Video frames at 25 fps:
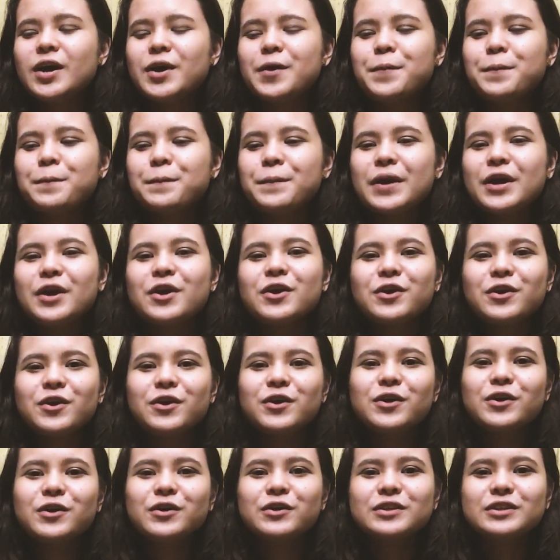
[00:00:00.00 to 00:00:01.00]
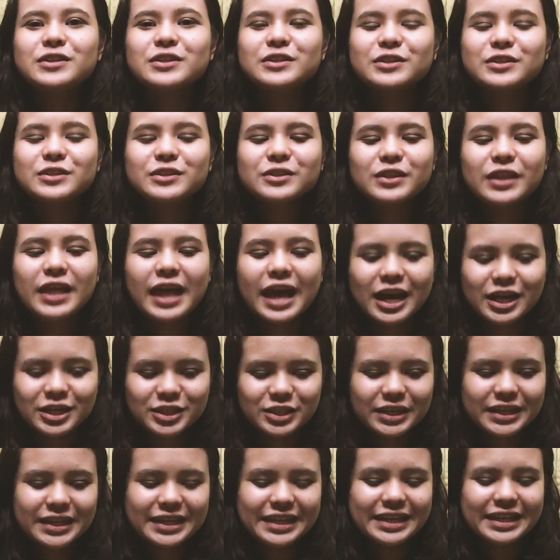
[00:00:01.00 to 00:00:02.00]
pero
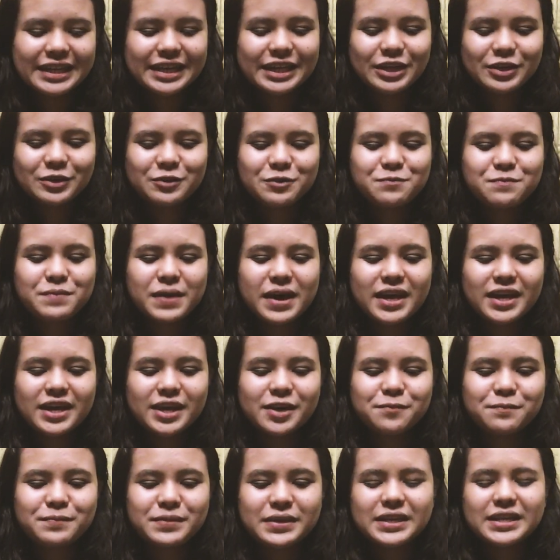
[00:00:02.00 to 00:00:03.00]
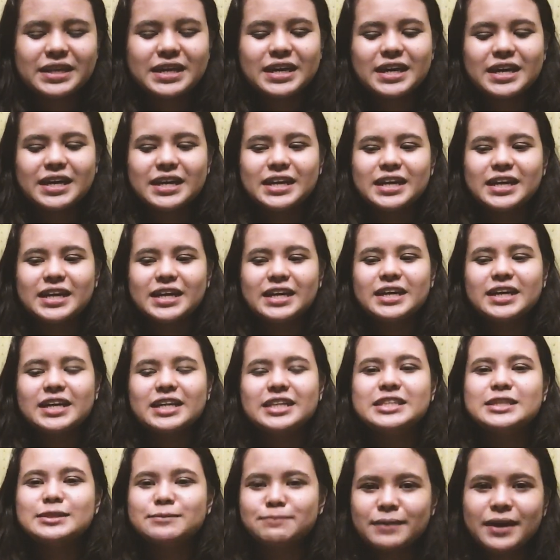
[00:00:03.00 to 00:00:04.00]
actually yung parang pinaka
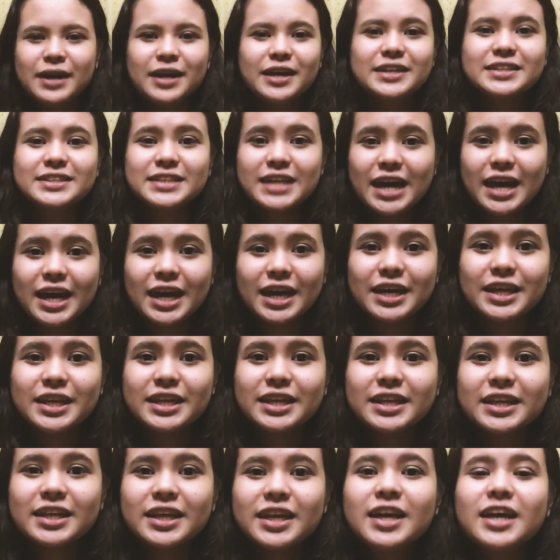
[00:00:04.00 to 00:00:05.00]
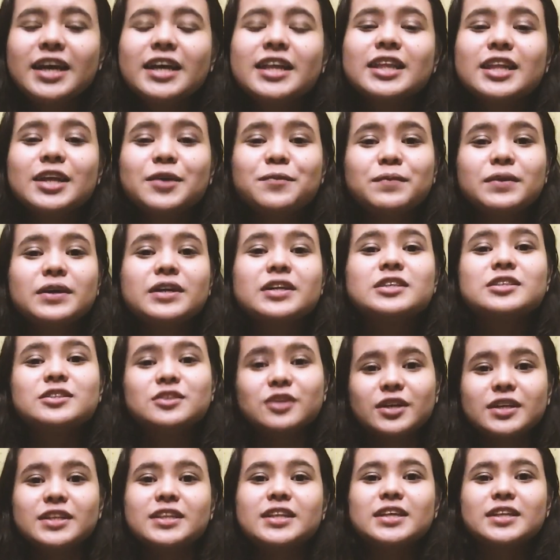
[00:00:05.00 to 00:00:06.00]
nag-inspire sa akin na
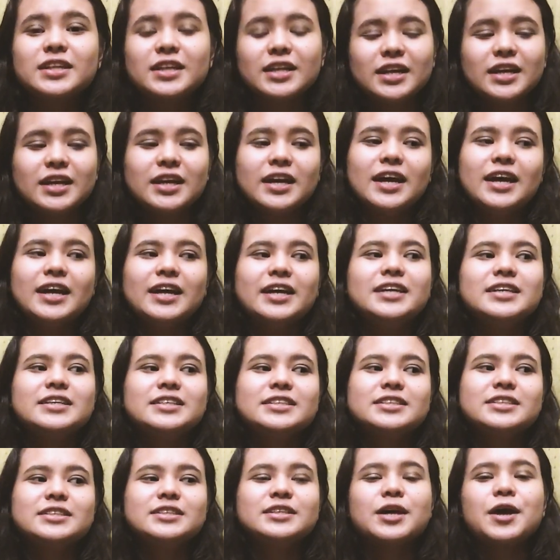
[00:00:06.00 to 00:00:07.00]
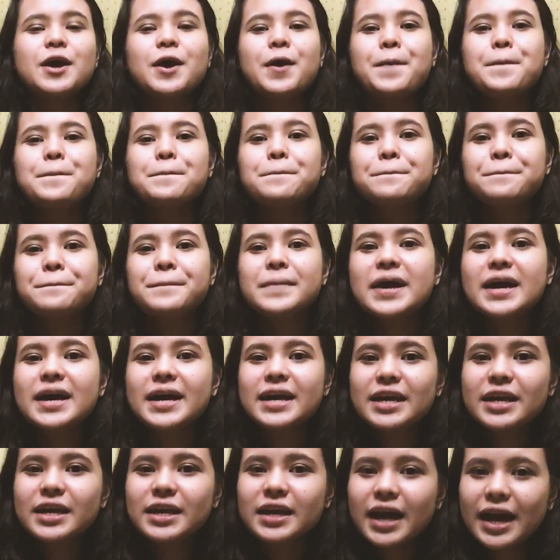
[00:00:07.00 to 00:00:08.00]
mag-start na talaga is
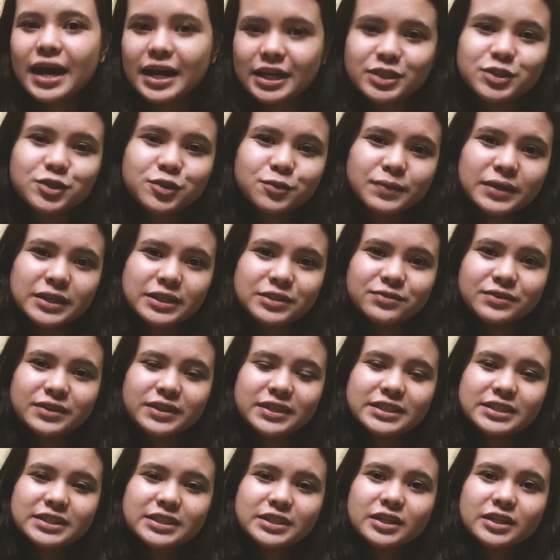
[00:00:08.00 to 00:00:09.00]
my high school best friend's